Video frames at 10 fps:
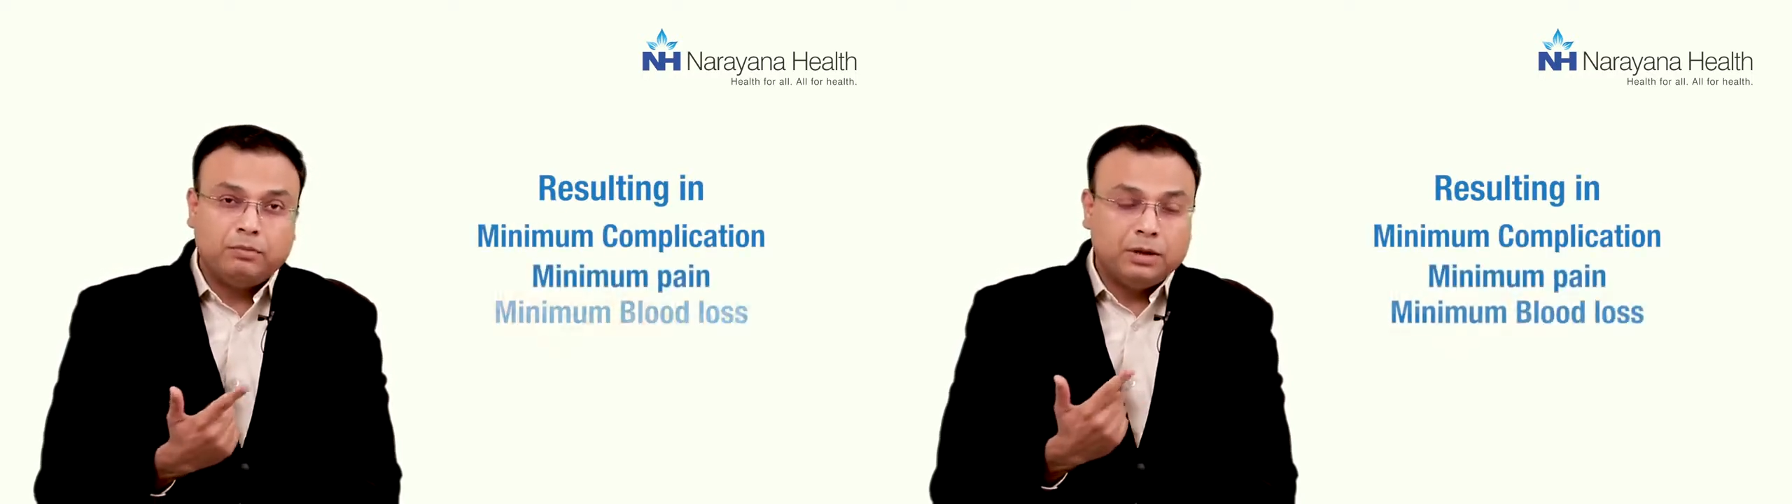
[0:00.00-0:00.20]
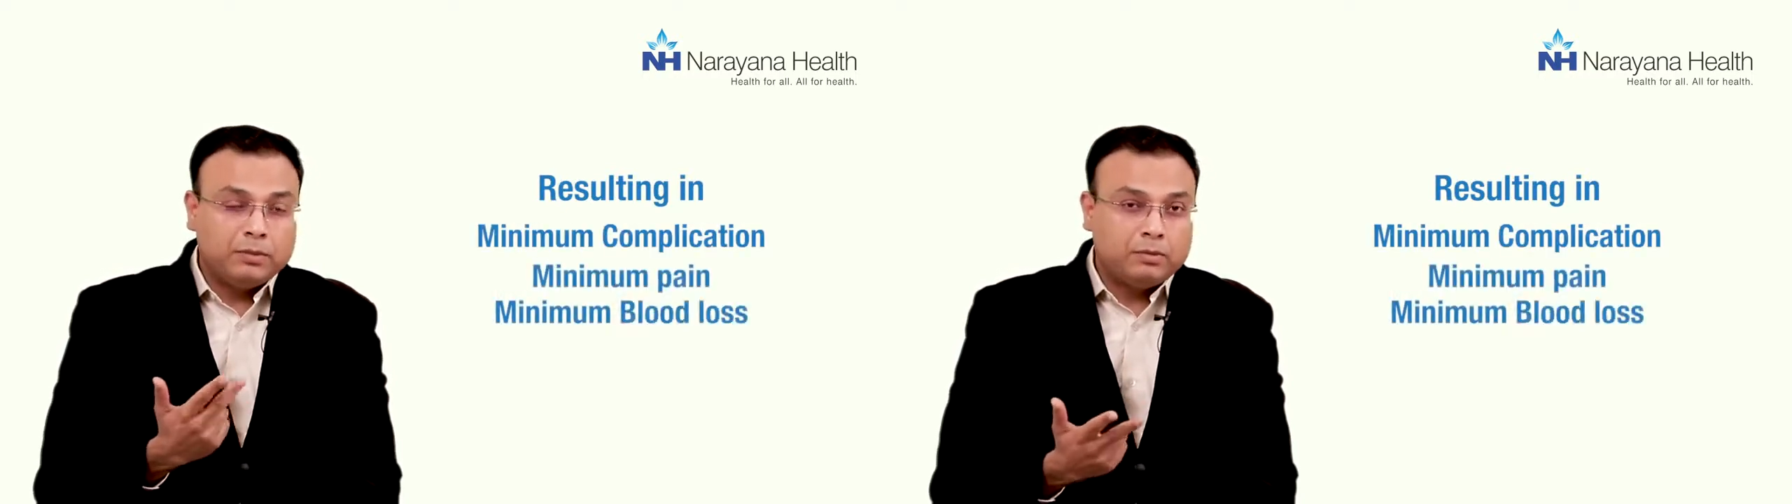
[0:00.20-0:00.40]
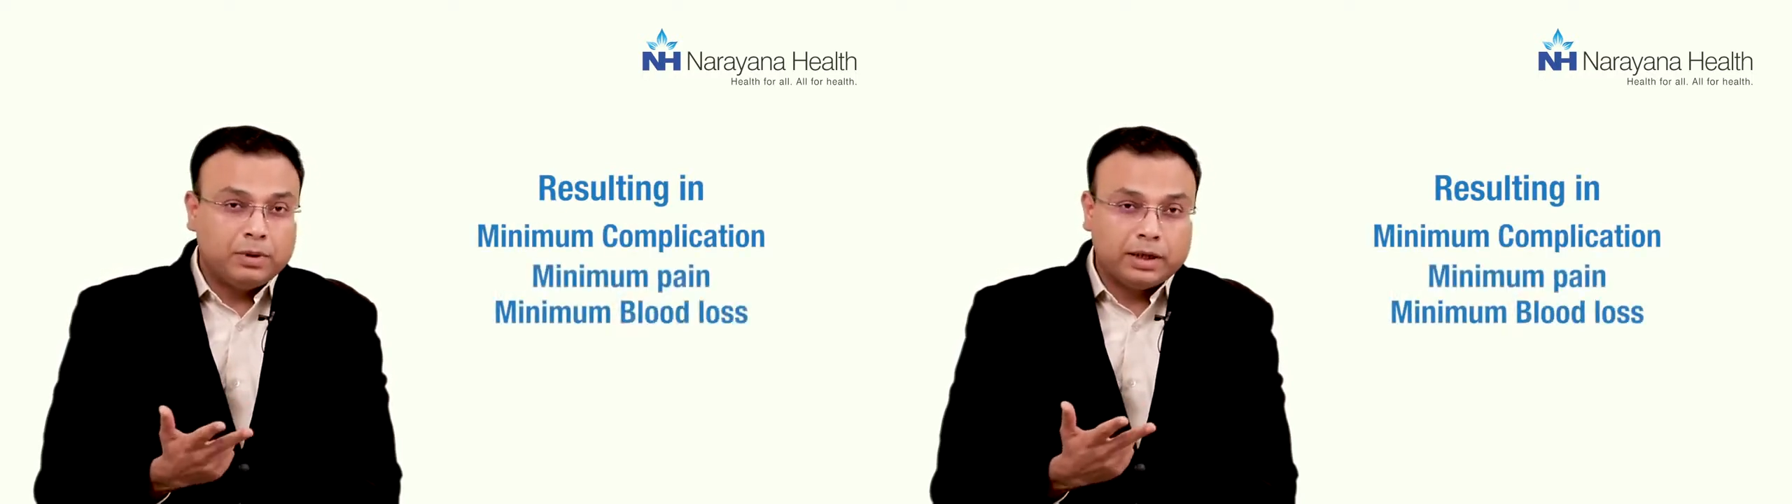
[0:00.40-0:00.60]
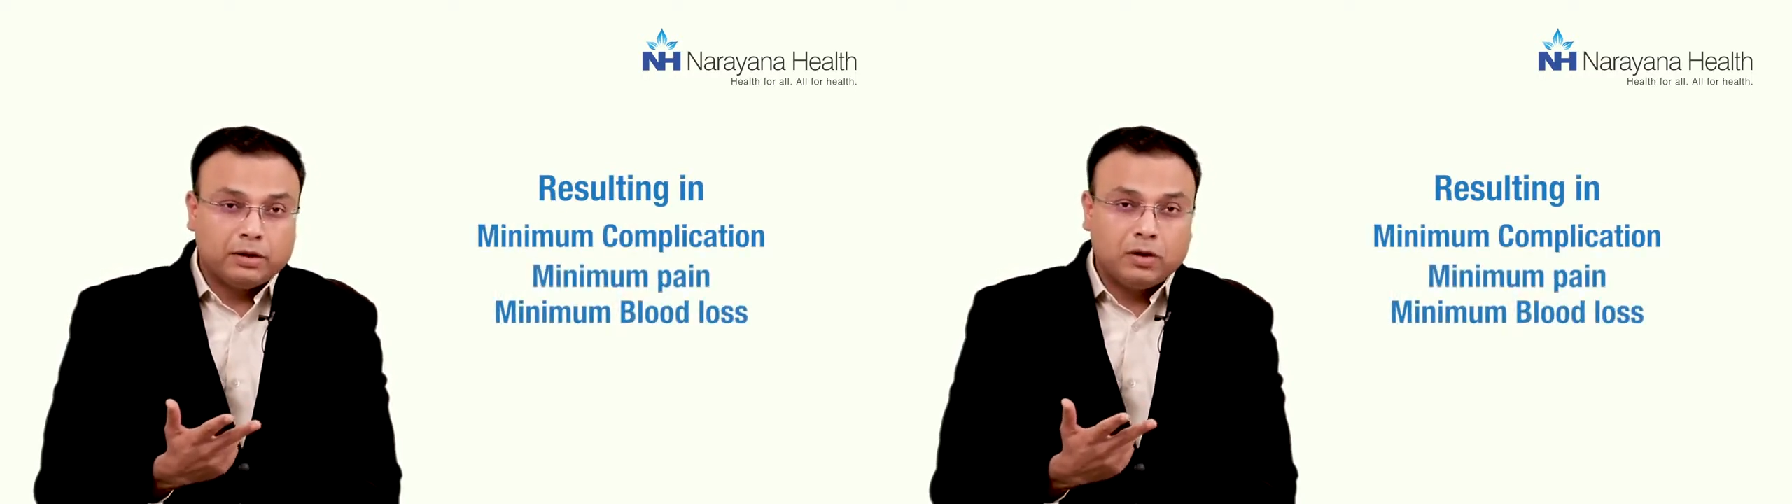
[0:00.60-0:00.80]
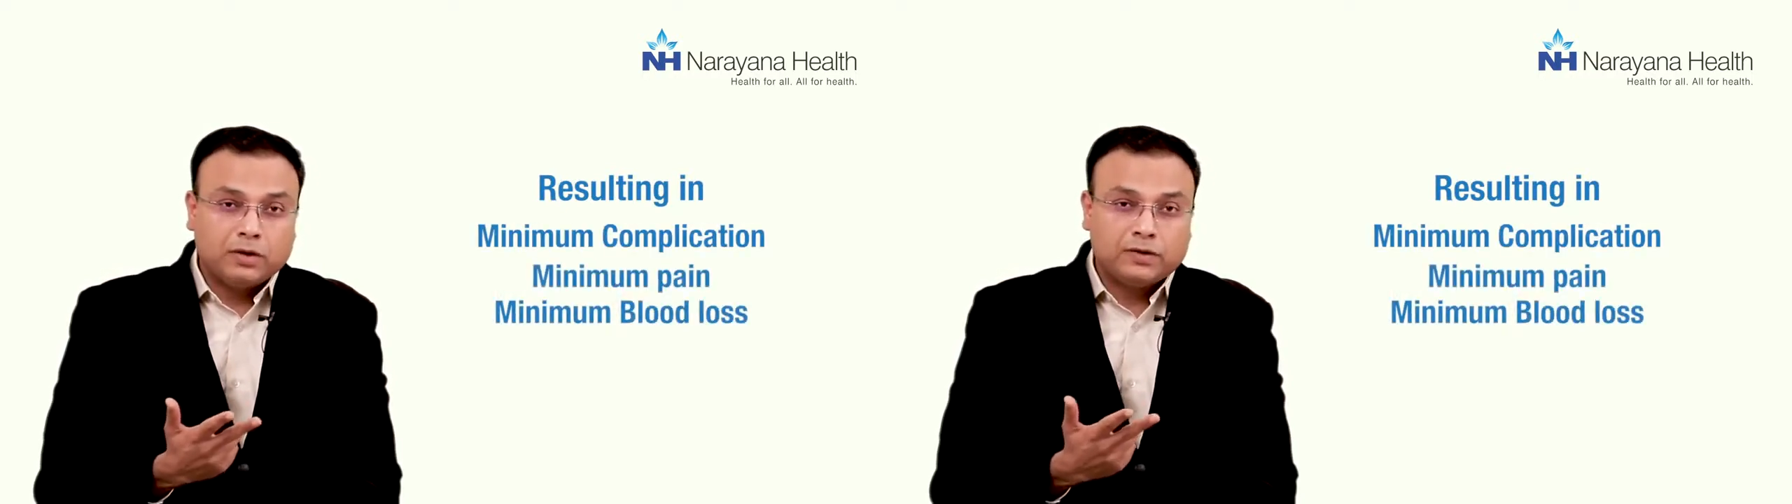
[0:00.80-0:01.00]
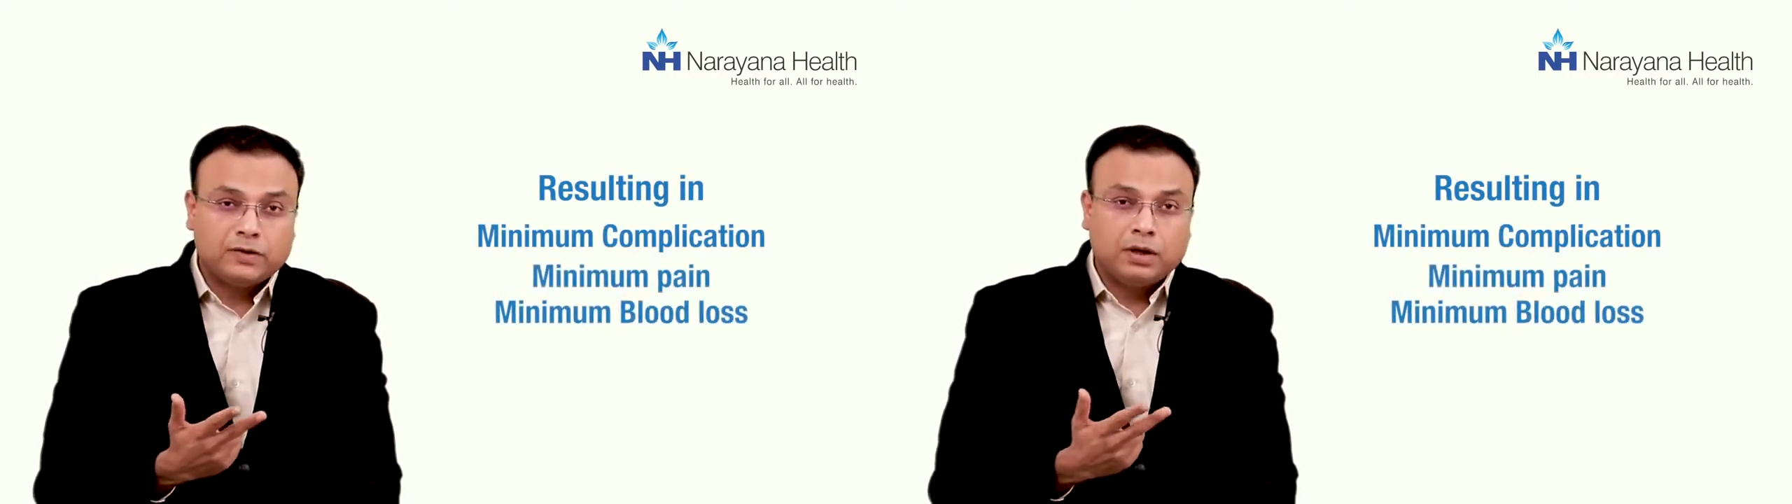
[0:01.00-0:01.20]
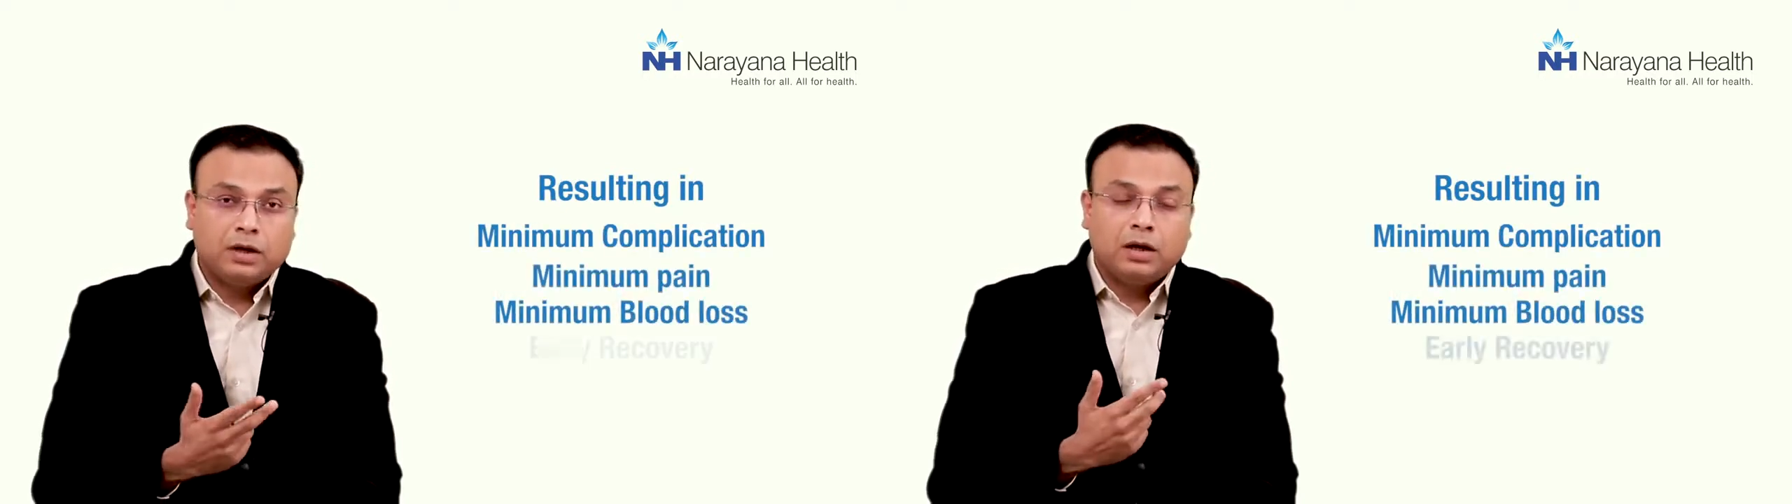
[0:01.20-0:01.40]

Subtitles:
minimum blood loss,